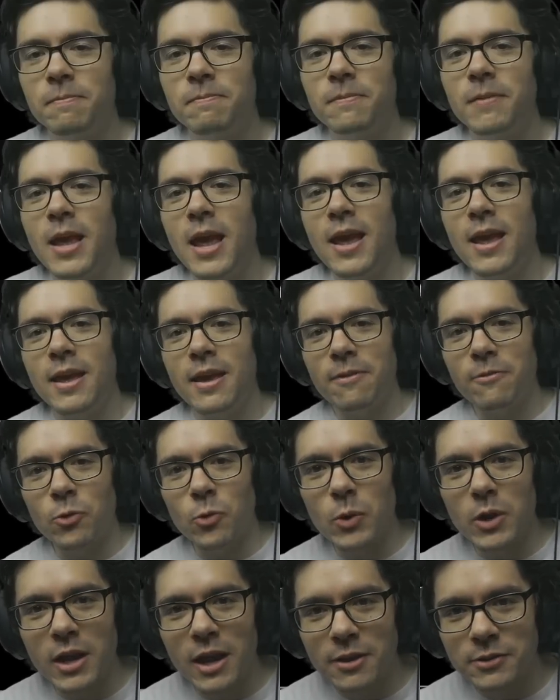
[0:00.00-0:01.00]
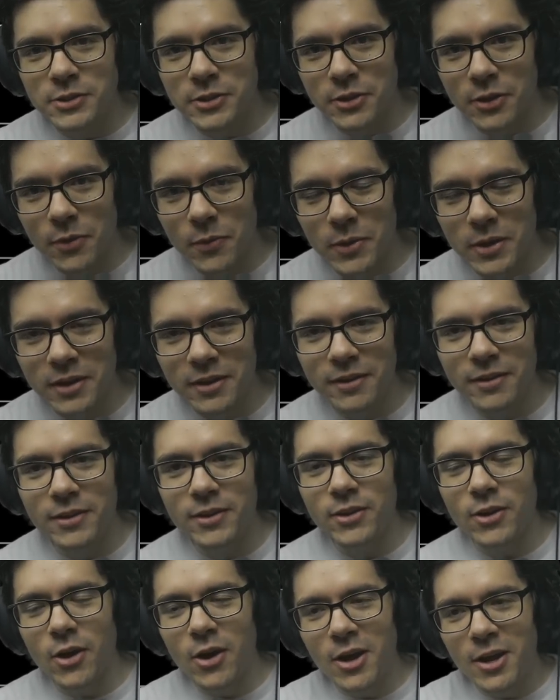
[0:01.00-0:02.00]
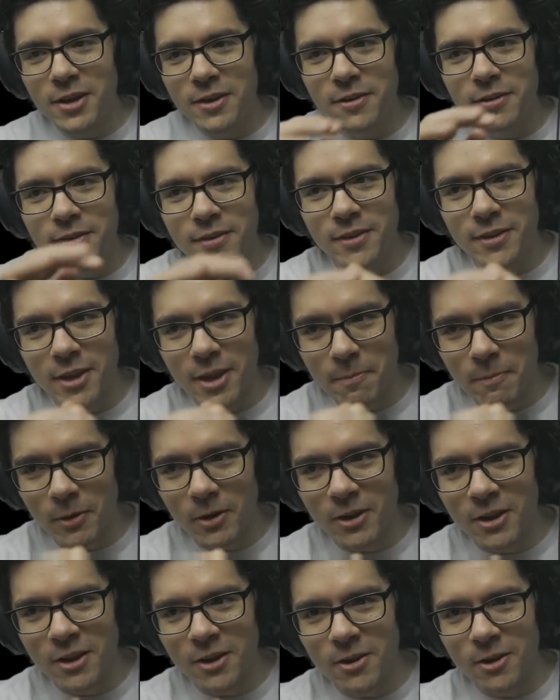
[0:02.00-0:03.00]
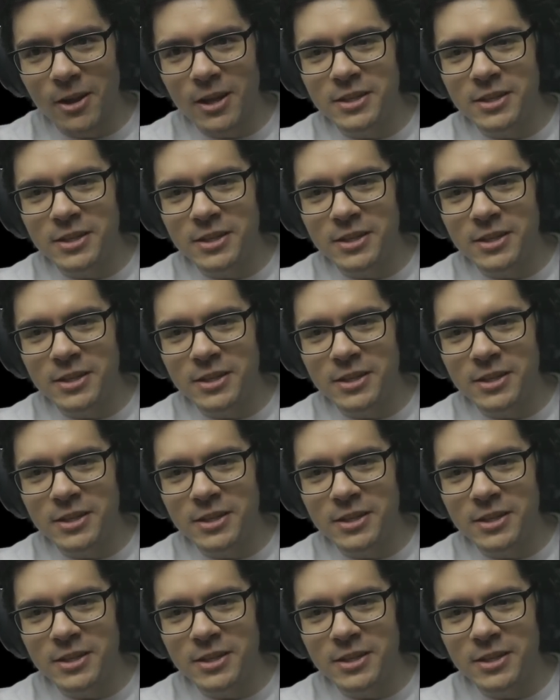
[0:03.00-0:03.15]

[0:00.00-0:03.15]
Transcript: Hey everyone, how's it going? God Gamer here,